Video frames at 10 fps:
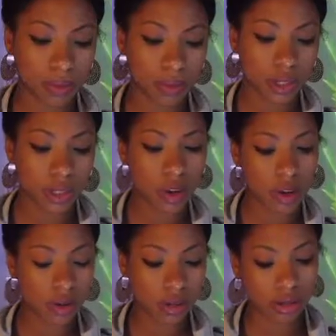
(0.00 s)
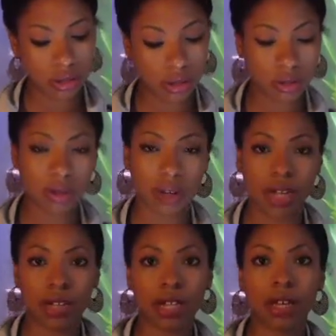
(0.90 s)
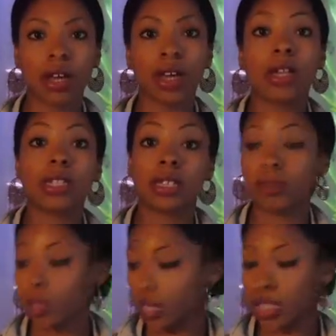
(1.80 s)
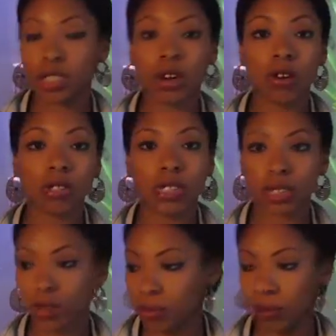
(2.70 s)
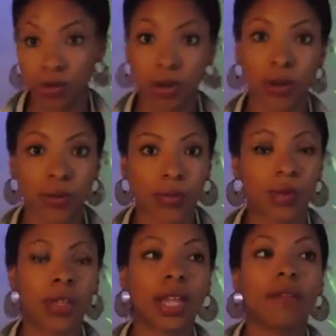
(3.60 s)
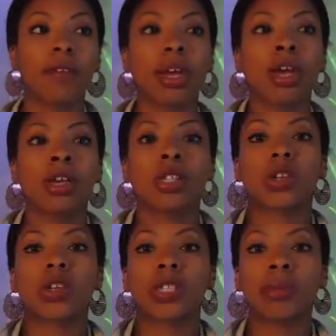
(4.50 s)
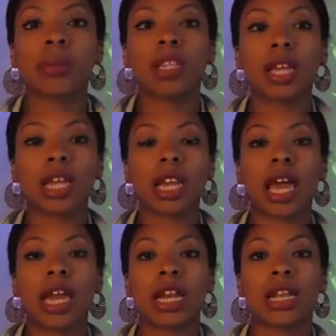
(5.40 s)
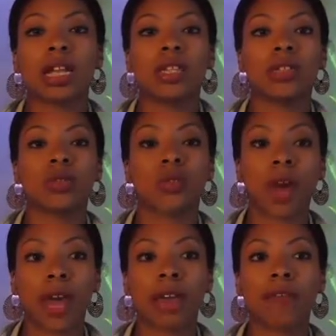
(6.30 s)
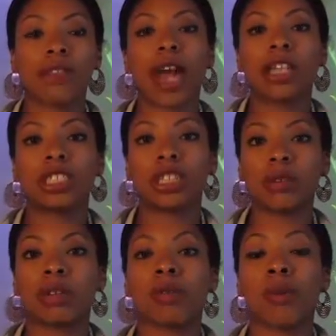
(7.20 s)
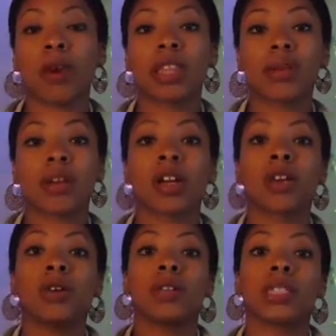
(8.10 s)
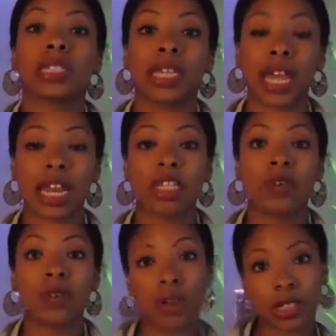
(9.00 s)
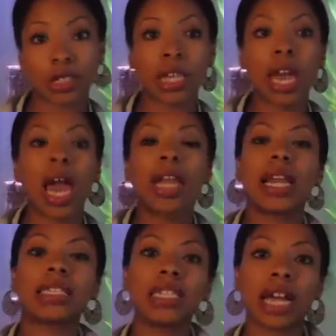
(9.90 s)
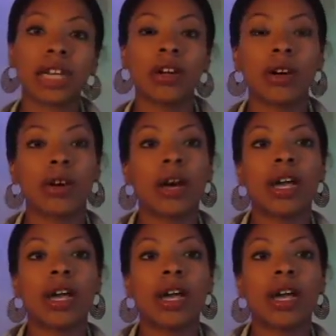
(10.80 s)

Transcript: we'll go to, I think, Timberland. Let's go to some grown folk love. So Timberland and his wife, last year there was a report they were going to get a divorce. Next thing I know,